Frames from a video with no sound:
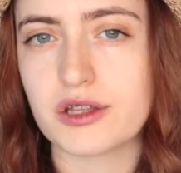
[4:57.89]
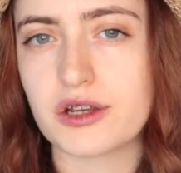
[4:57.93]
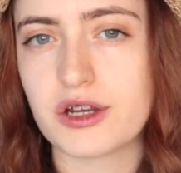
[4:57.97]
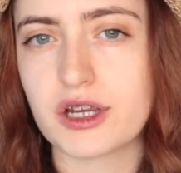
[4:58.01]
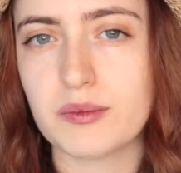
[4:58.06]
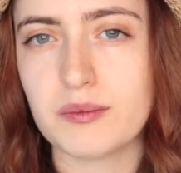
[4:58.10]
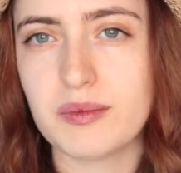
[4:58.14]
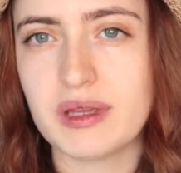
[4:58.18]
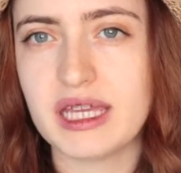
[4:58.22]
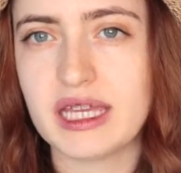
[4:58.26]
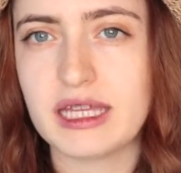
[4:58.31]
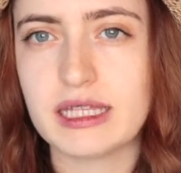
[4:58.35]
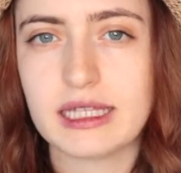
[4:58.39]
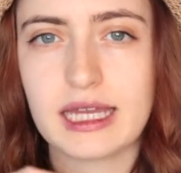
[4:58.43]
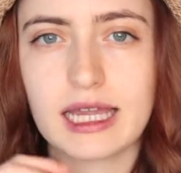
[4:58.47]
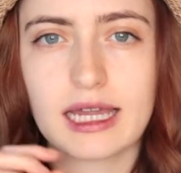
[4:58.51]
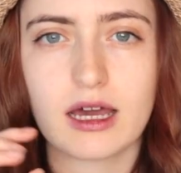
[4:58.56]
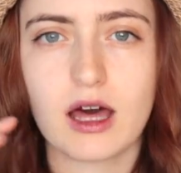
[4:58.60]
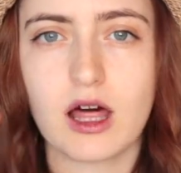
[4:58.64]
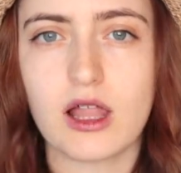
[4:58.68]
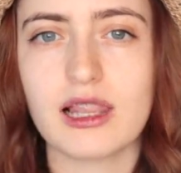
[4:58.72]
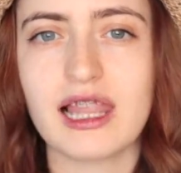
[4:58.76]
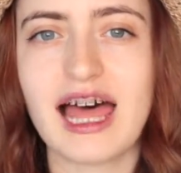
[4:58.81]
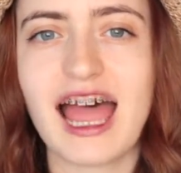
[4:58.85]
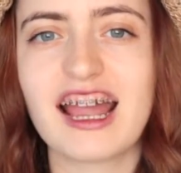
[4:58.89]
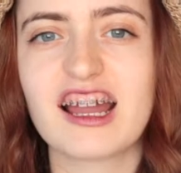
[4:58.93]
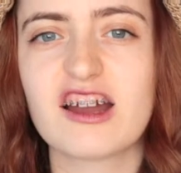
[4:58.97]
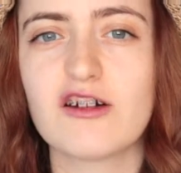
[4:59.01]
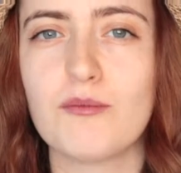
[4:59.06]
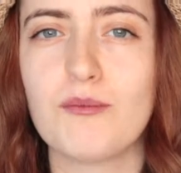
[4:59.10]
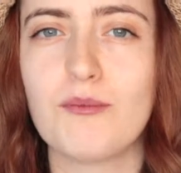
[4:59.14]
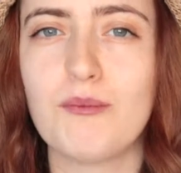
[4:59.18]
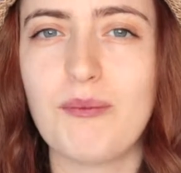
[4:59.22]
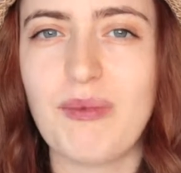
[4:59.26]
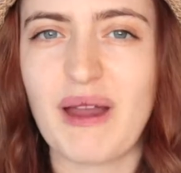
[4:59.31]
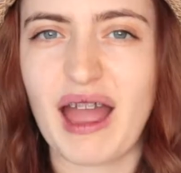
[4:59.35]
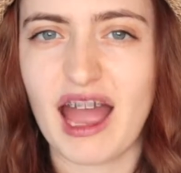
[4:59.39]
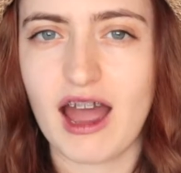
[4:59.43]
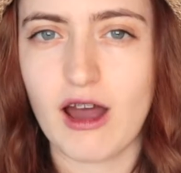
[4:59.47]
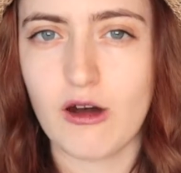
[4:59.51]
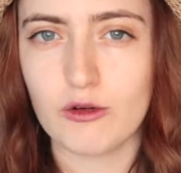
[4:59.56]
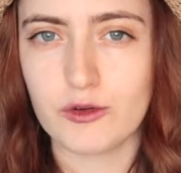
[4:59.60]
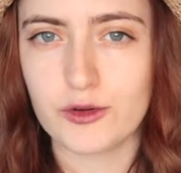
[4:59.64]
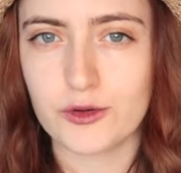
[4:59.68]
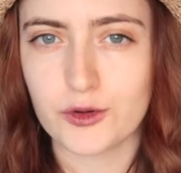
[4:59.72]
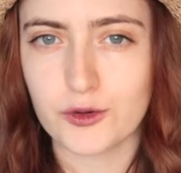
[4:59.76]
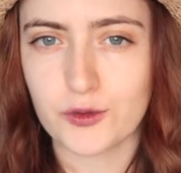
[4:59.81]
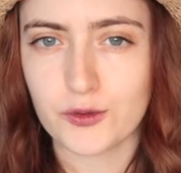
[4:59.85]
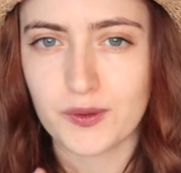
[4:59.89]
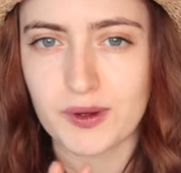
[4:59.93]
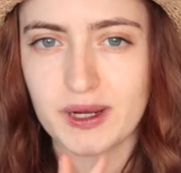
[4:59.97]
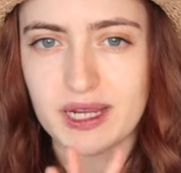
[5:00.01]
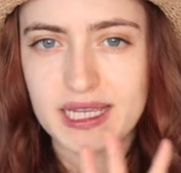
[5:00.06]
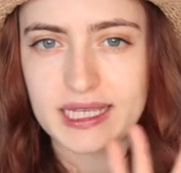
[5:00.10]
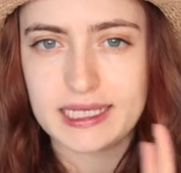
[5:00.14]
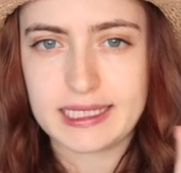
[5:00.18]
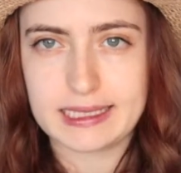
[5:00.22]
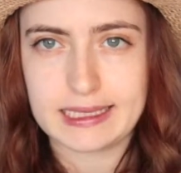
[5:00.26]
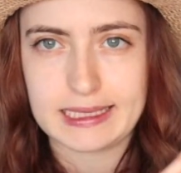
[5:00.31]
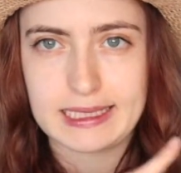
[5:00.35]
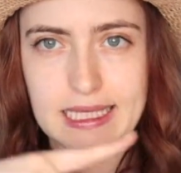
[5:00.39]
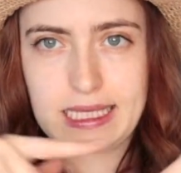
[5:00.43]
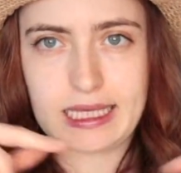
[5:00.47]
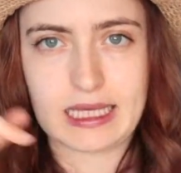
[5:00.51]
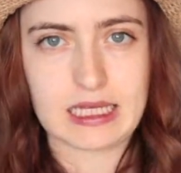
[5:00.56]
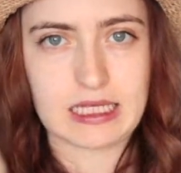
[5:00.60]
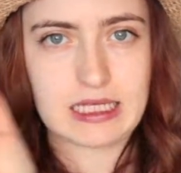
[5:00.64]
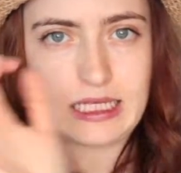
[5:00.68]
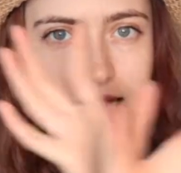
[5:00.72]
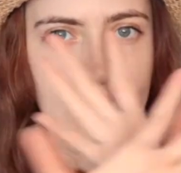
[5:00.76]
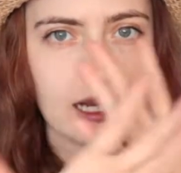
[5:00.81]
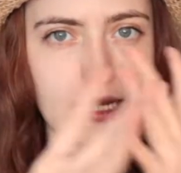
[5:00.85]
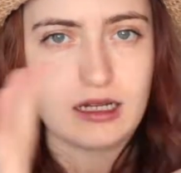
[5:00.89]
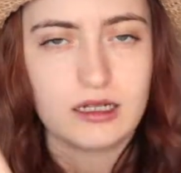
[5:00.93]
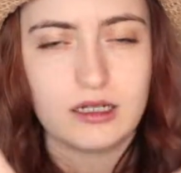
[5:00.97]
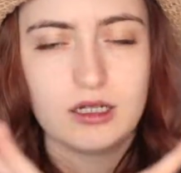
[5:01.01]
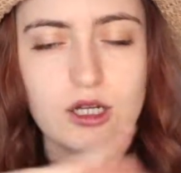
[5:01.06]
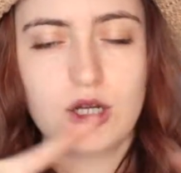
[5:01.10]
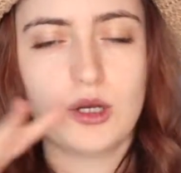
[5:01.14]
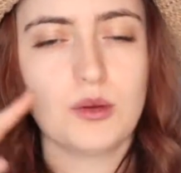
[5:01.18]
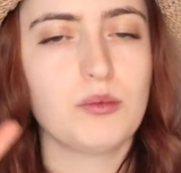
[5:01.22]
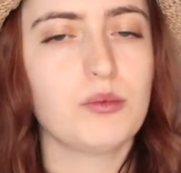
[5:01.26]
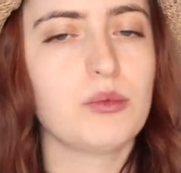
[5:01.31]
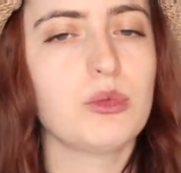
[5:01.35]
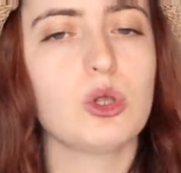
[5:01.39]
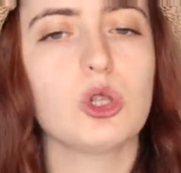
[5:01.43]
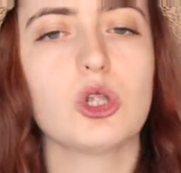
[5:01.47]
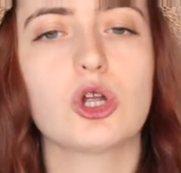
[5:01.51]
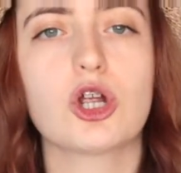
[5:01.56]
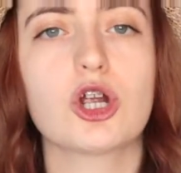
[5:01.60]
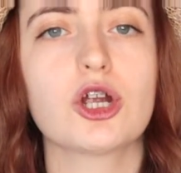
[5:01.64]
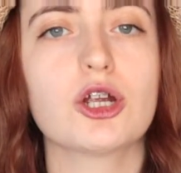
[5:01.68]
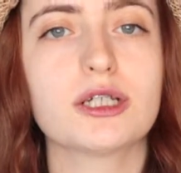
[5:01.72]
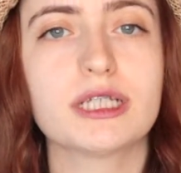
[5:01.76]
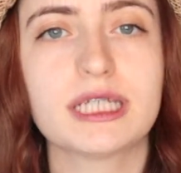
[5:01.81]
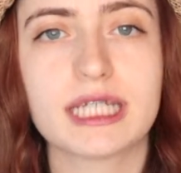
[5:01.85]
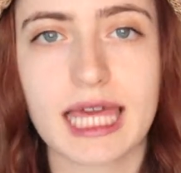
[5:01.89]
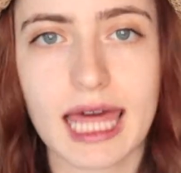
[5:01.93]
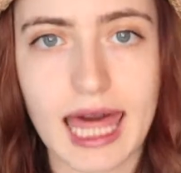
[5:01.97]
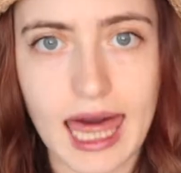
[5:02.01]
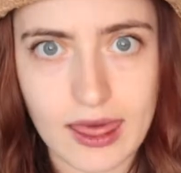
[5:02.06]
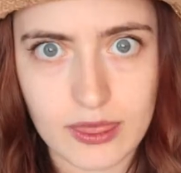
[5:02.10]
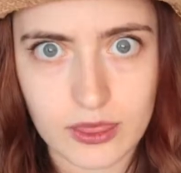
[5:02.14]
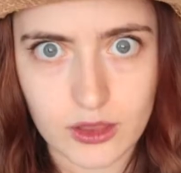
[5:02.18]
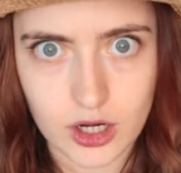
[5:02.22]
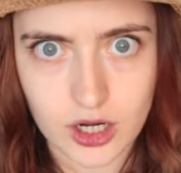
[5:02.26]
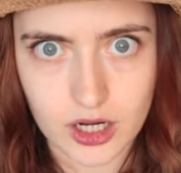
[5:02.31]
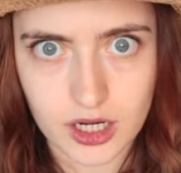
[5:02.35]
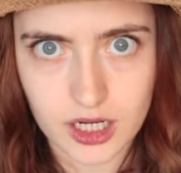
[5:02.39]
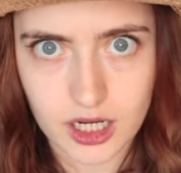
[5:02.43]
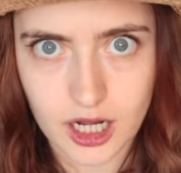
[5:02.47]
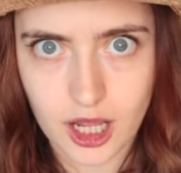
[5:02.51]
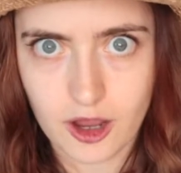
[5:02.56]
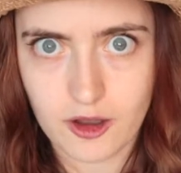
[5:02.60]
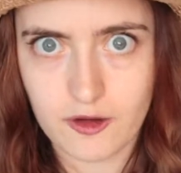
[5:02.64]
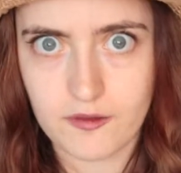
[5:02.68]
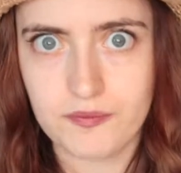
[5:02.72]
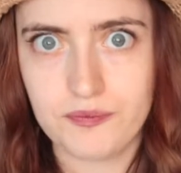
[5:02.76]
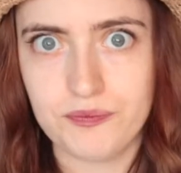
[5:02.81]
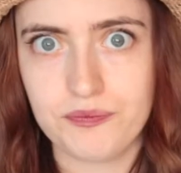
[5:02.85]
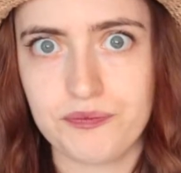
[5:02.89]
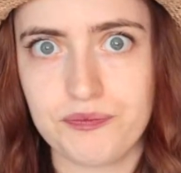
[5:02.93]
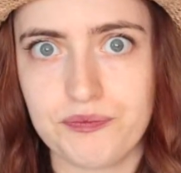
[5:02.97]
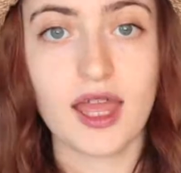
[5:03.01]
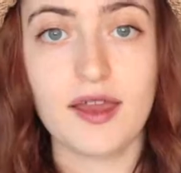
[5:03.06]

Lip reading: There could be like a lack of boundaries. They can like blur together, you know?